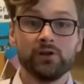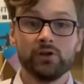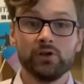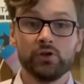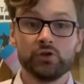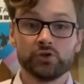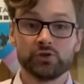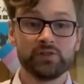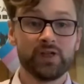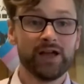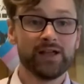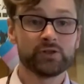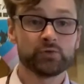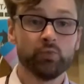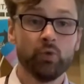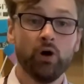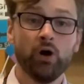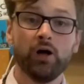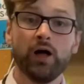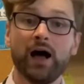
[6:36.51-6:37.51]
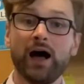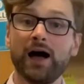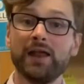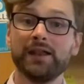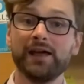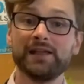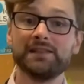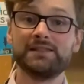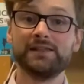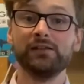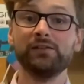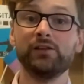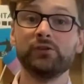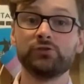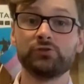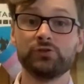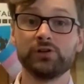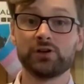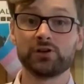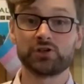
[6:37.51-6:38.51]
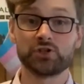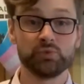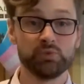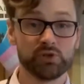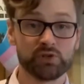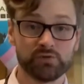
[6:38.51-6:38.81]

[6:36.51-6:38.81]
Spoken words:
So that's what an ideal introduction which